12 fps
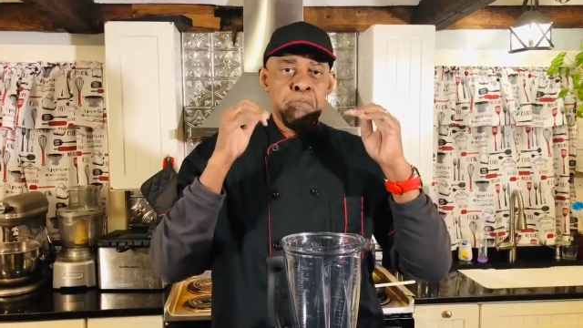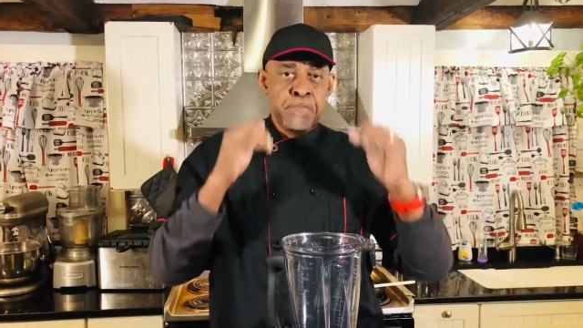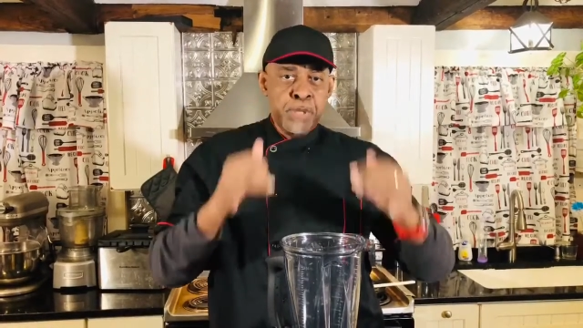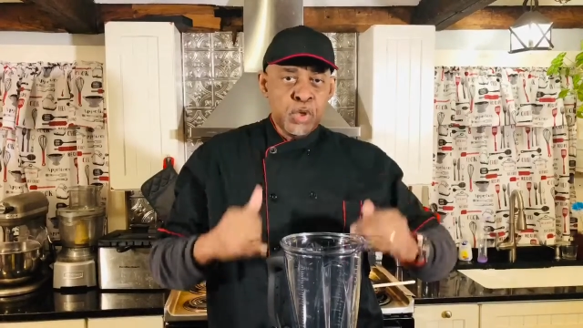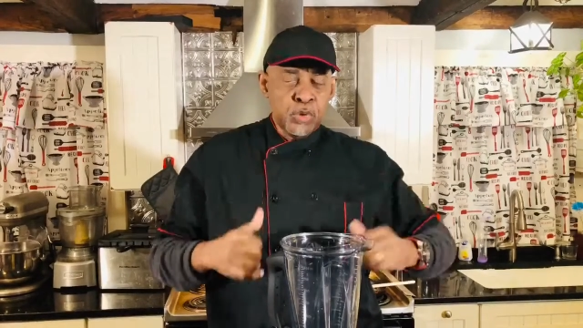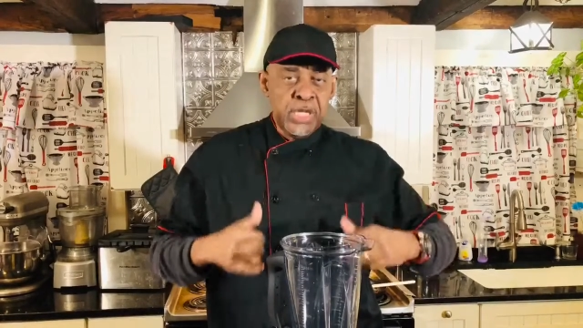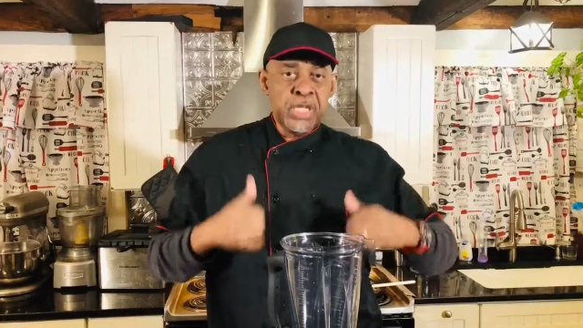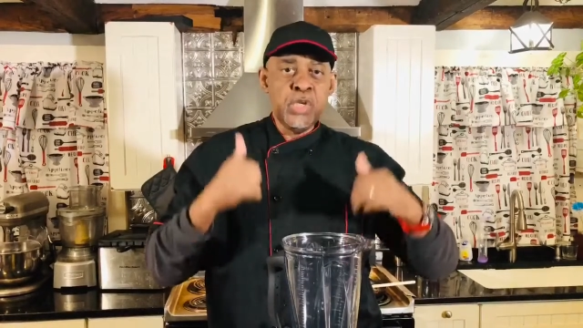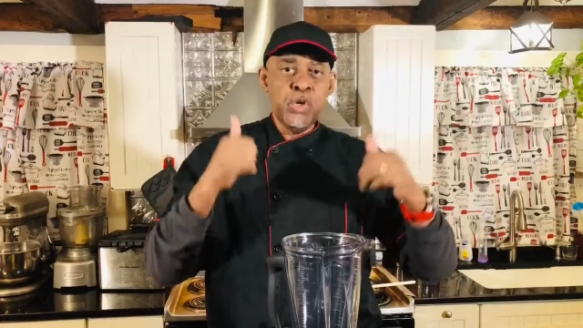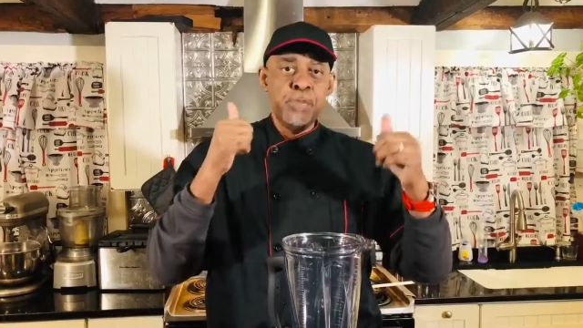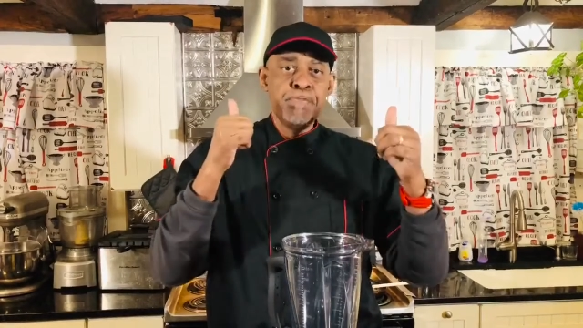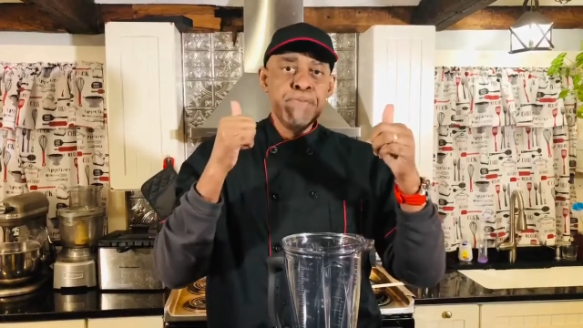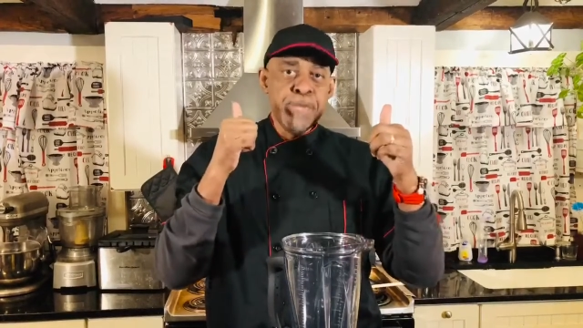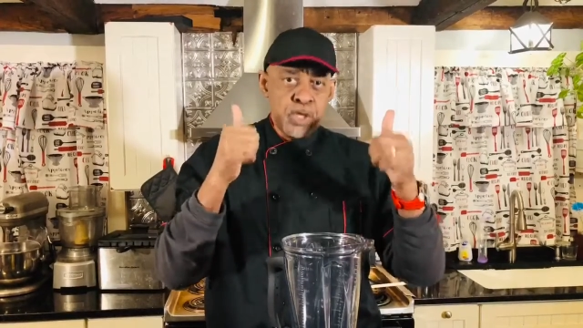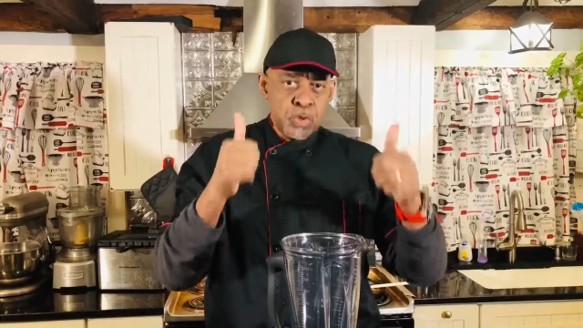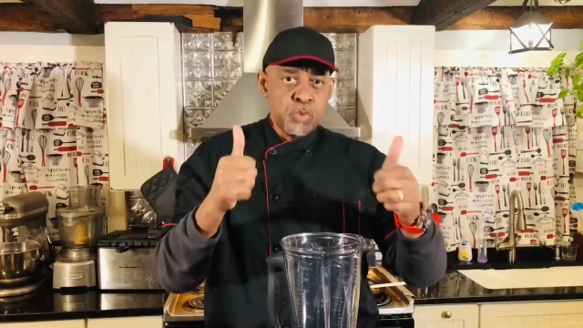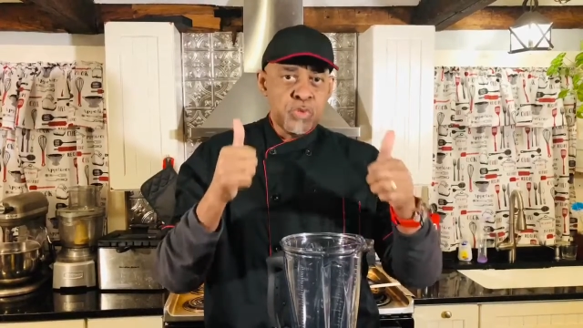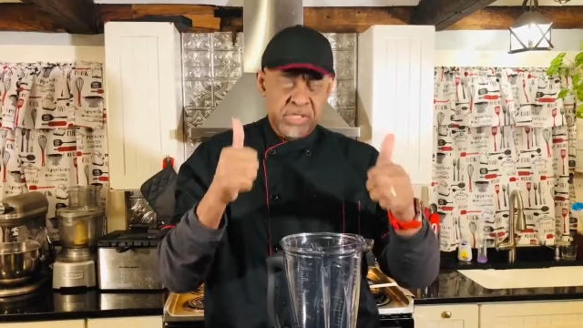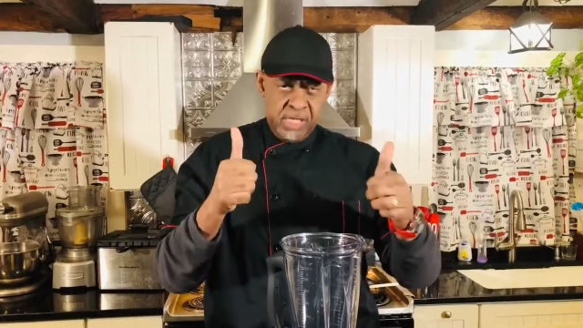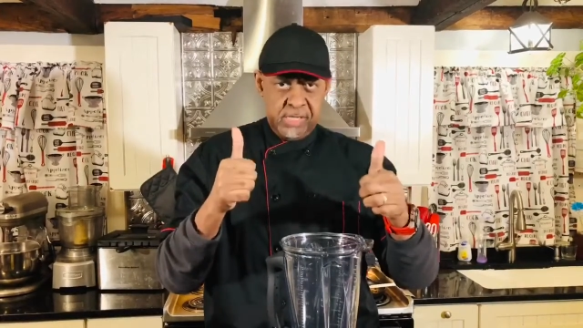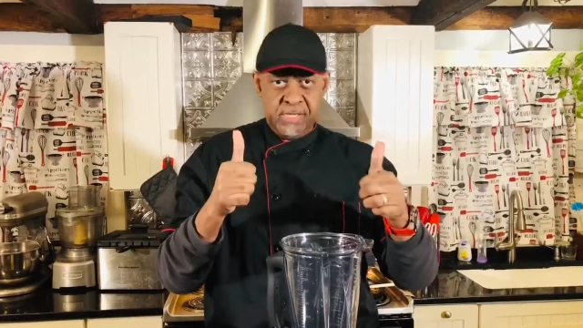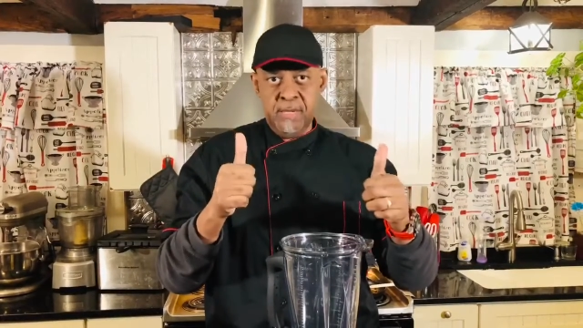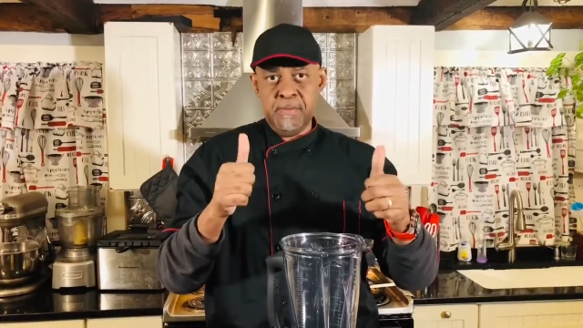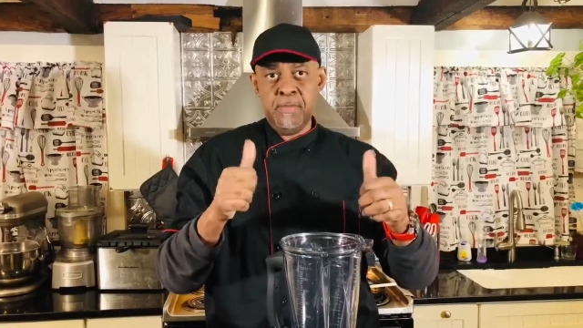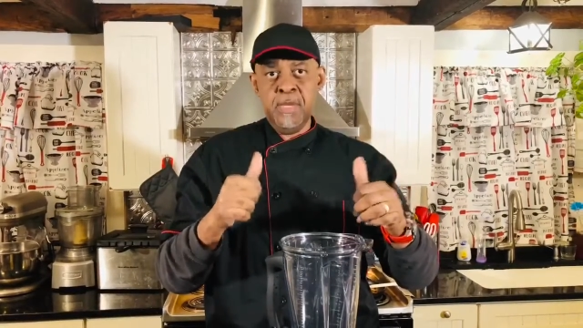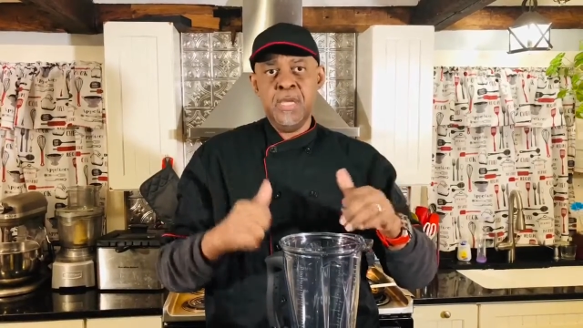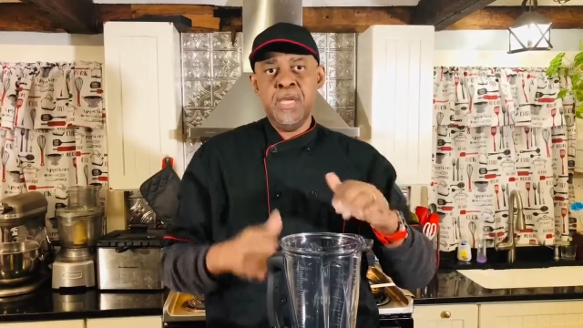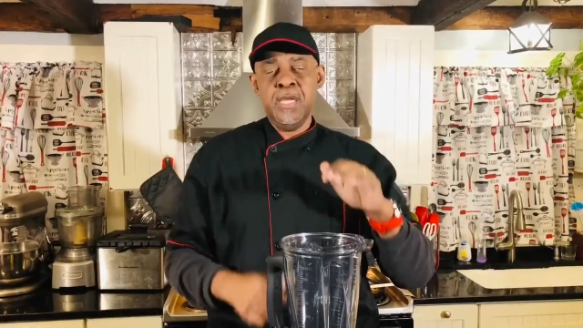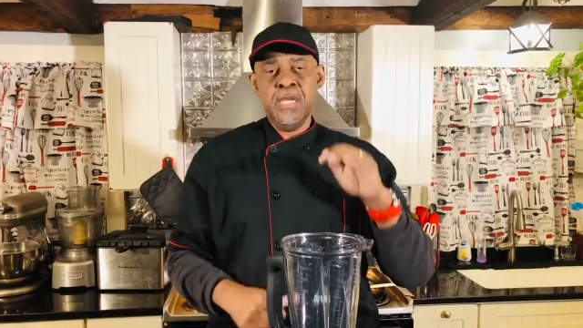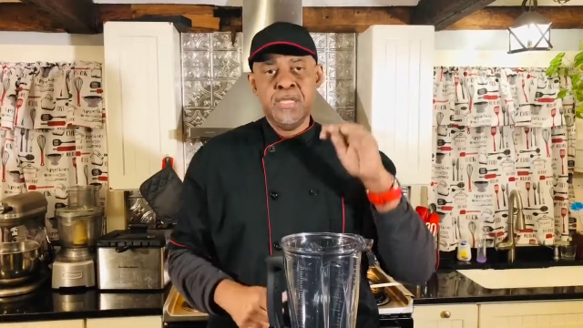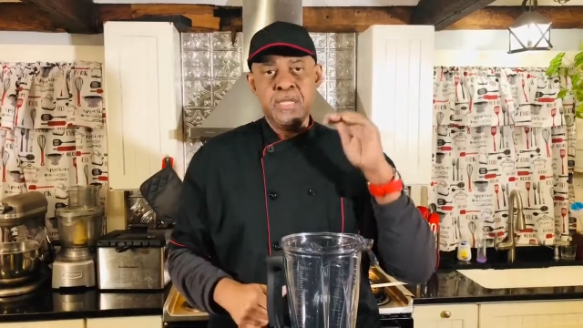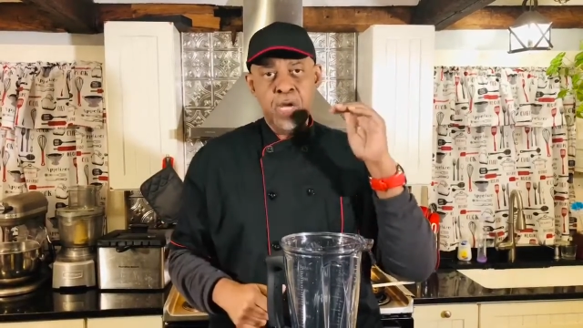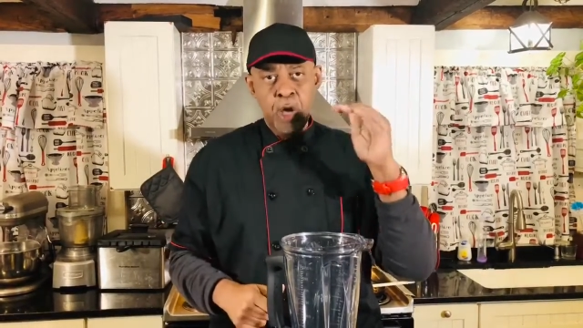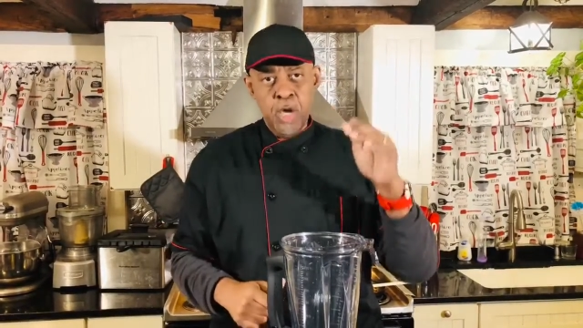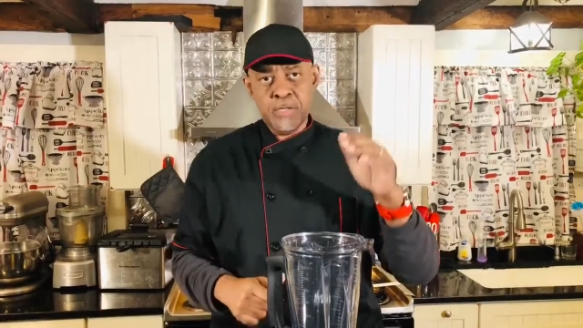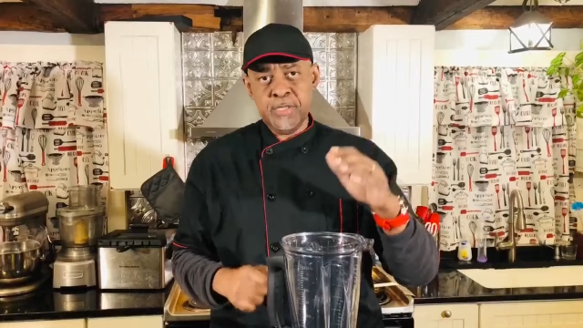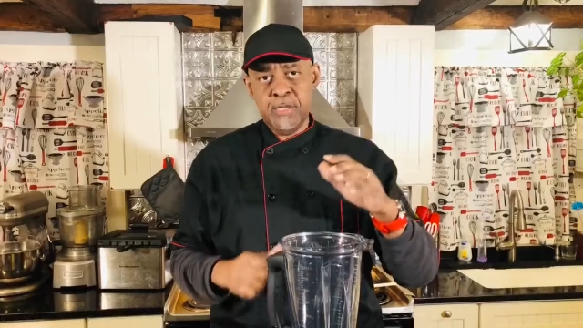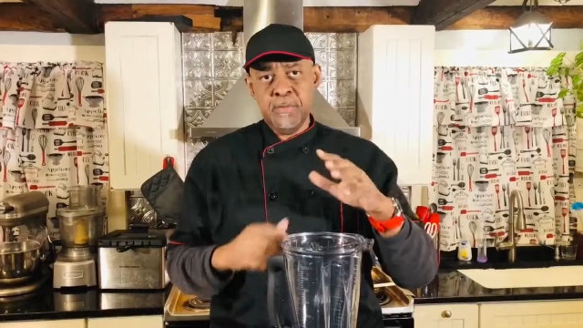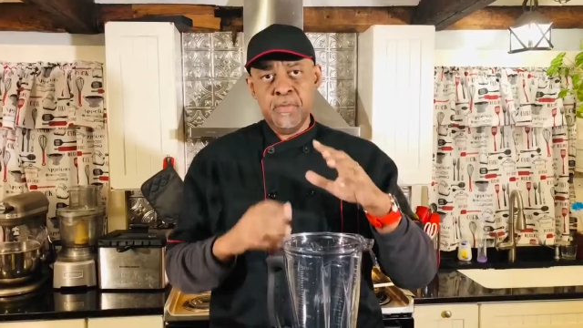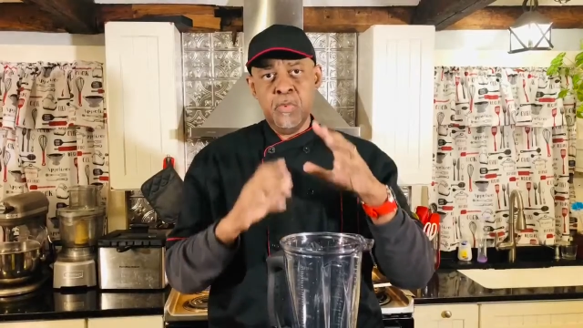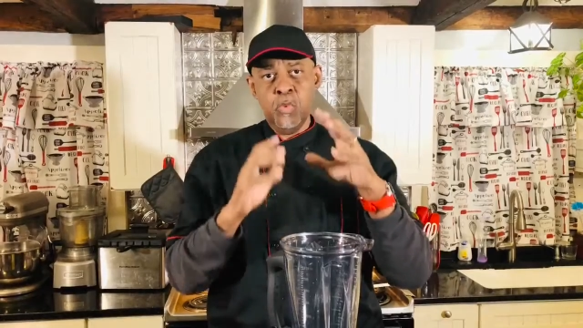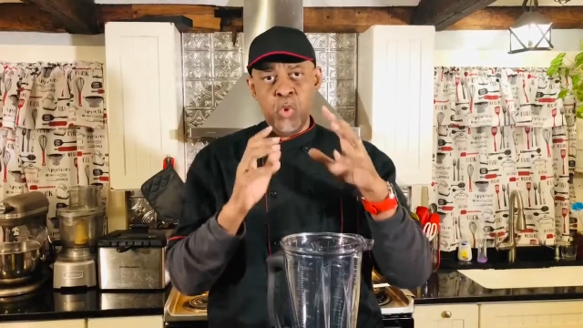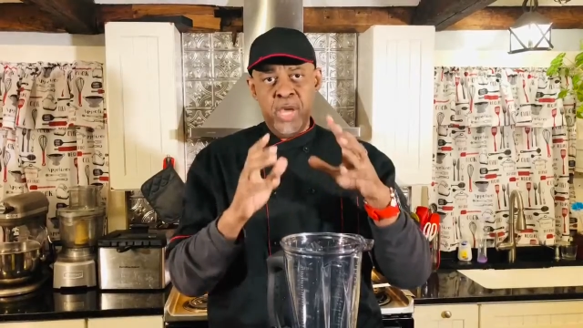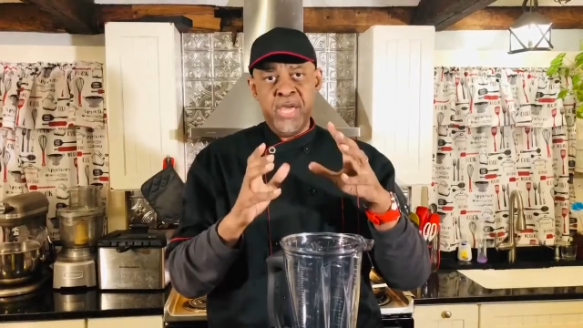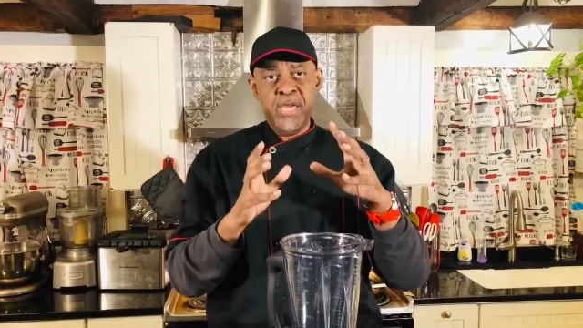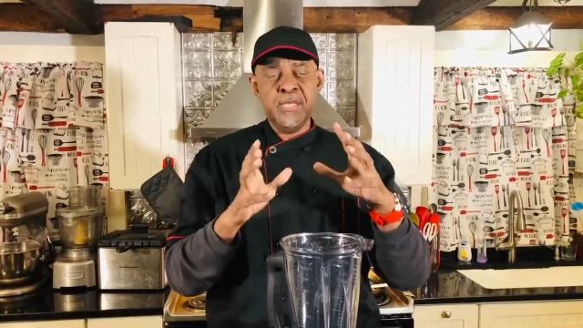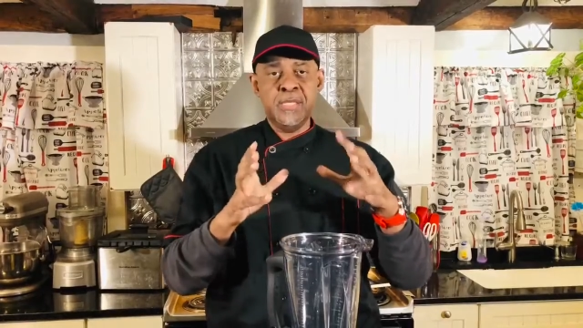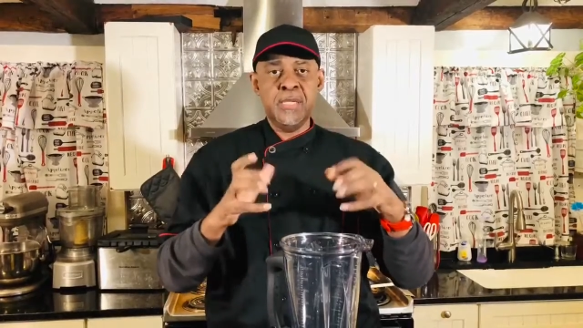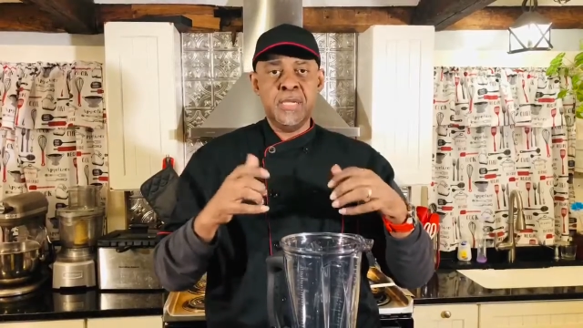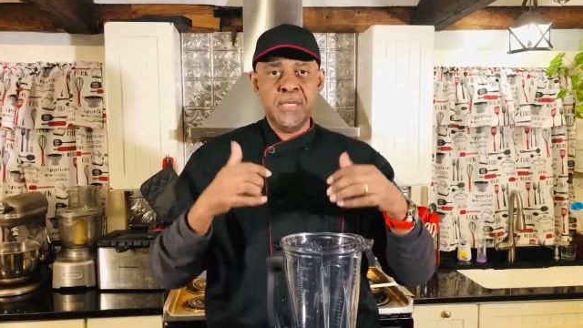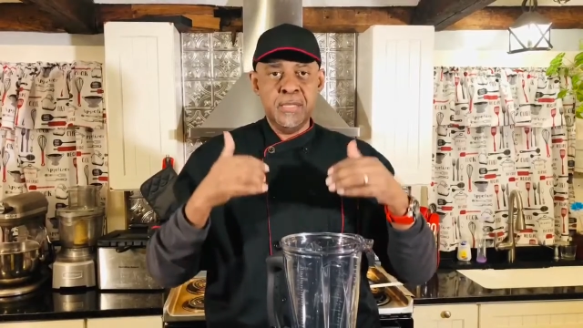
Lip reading: building your immune system is an awesome way to